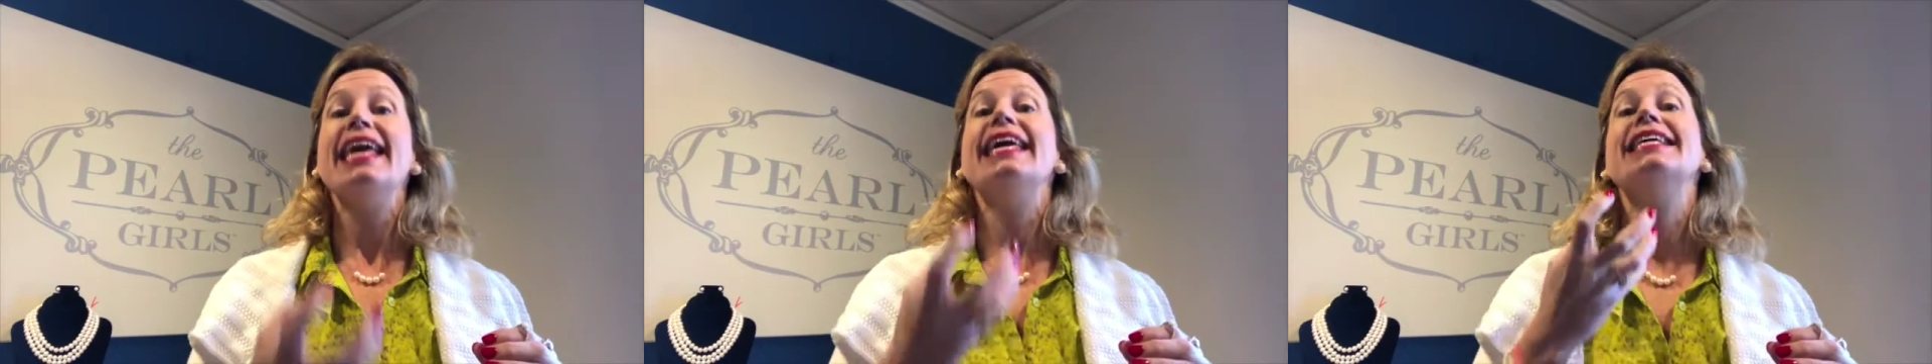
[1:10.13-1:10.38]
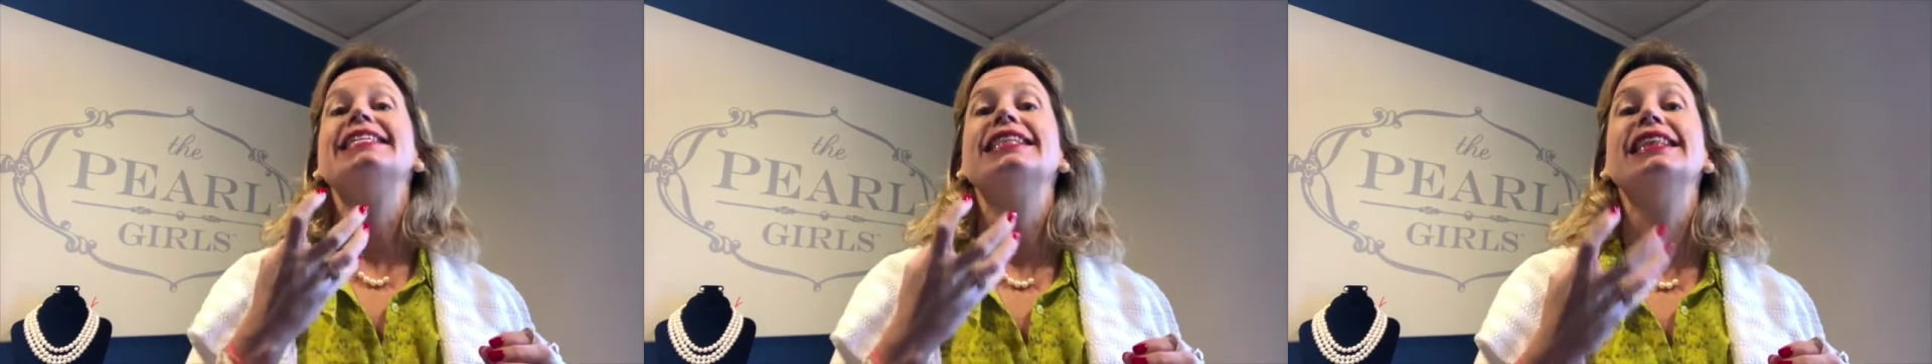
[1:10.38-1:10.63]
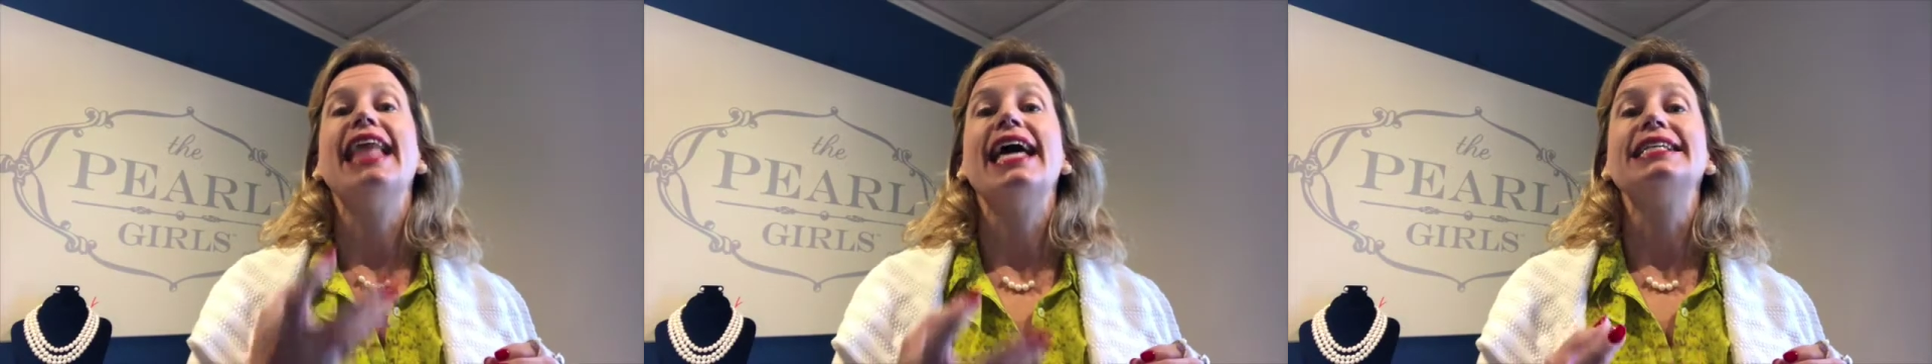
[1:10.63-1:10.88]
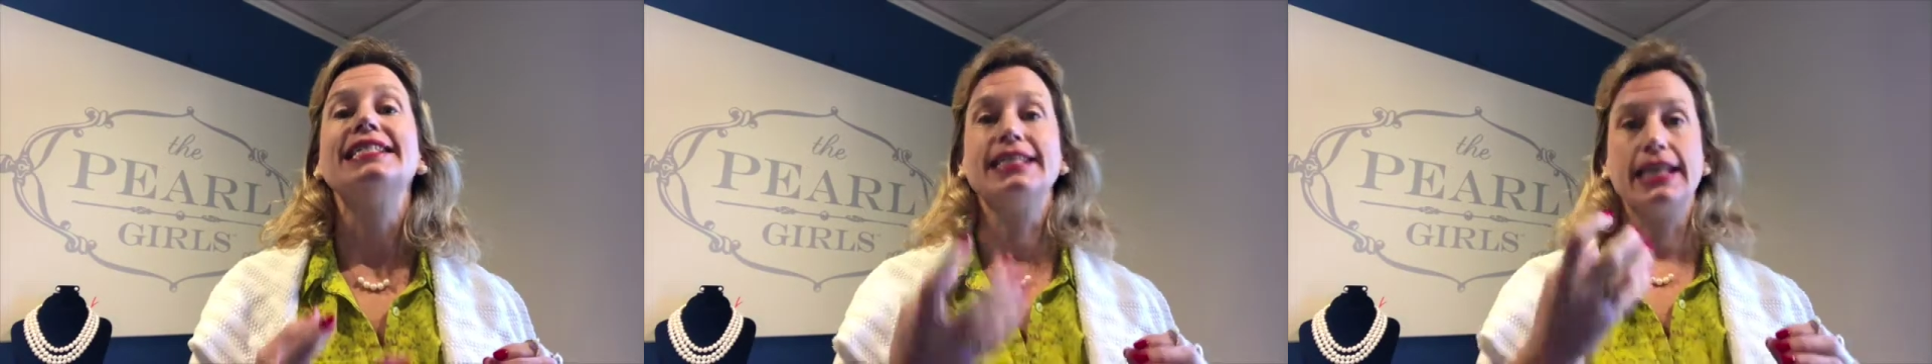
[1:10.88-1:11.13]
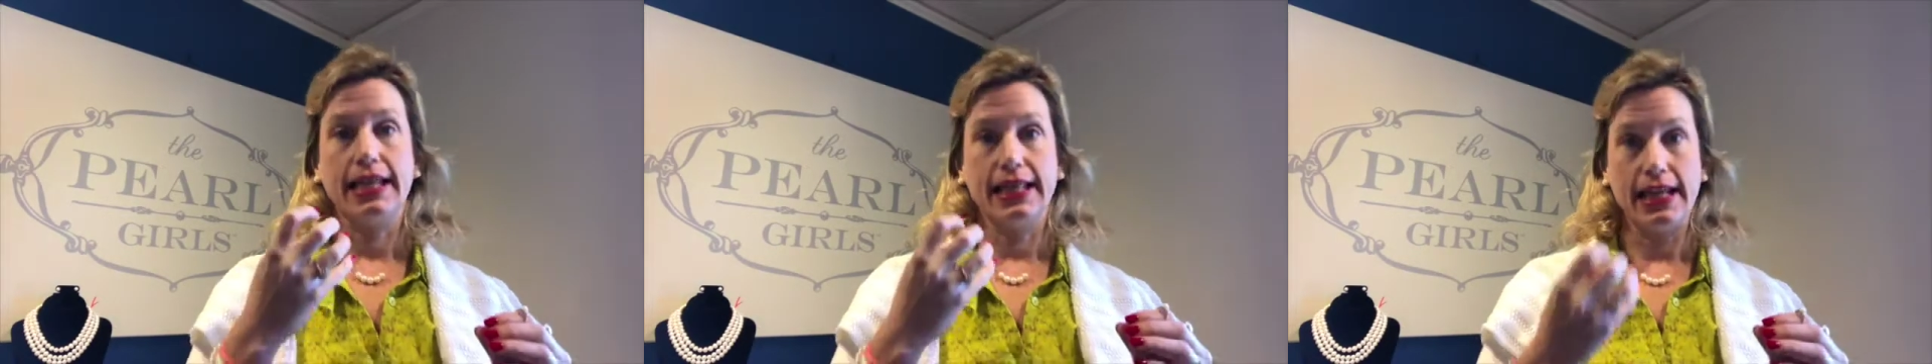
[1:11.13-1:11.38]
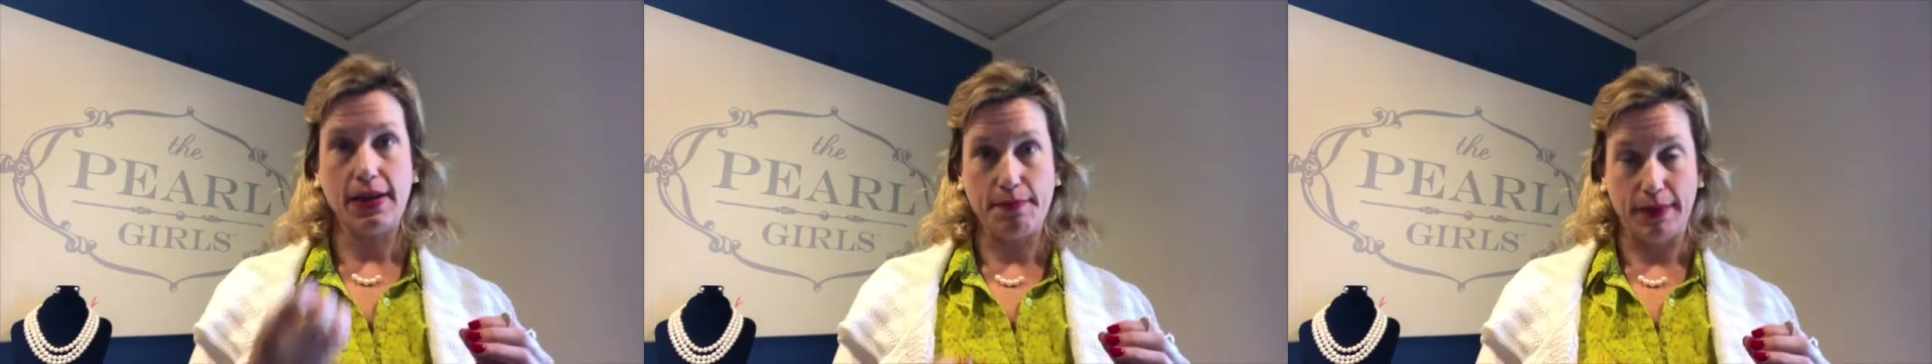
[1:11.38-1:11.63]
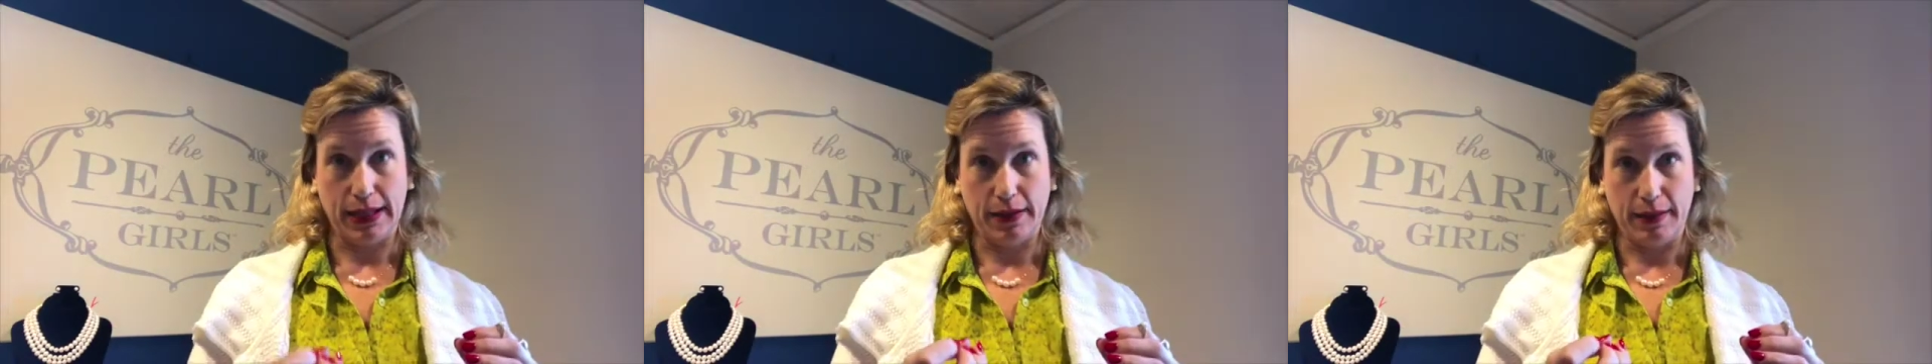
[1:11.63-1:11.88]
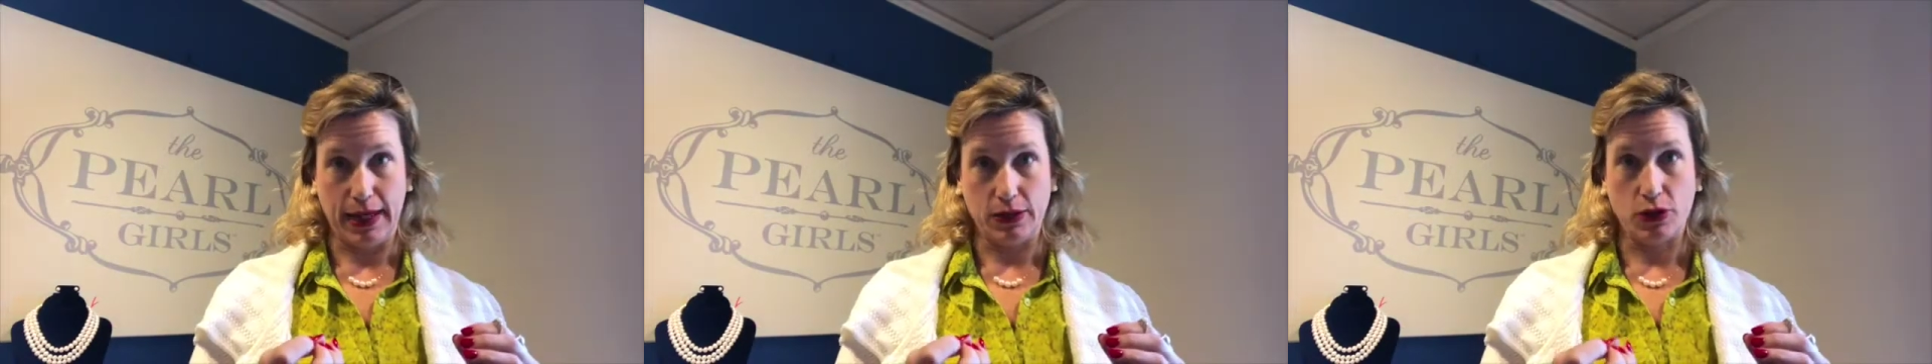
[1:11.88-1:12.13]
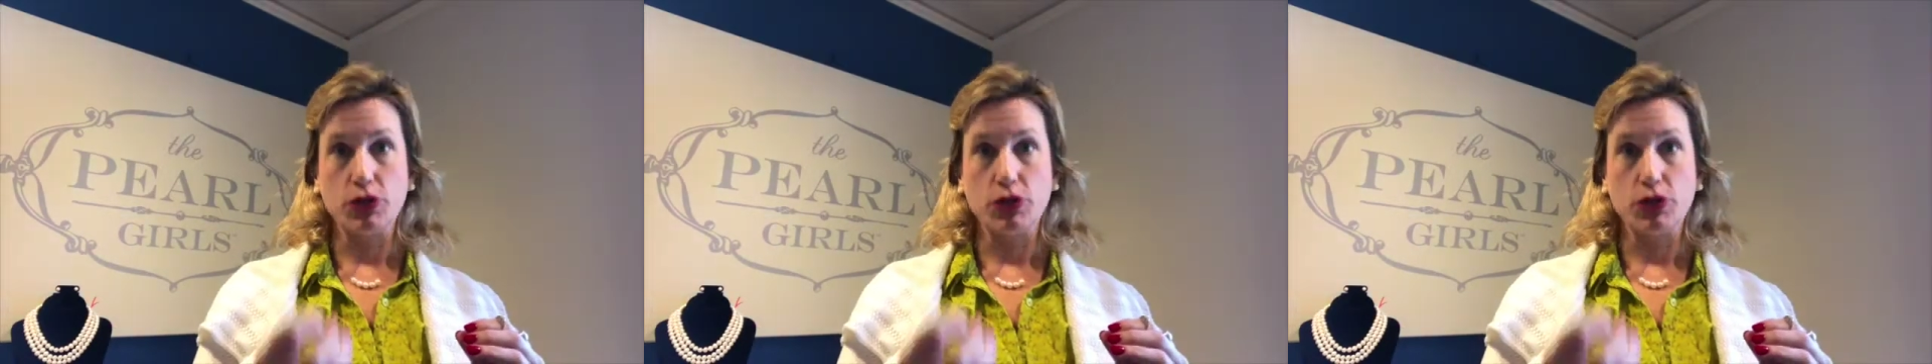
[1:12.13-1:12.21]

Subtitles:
is less than 1 millimeter.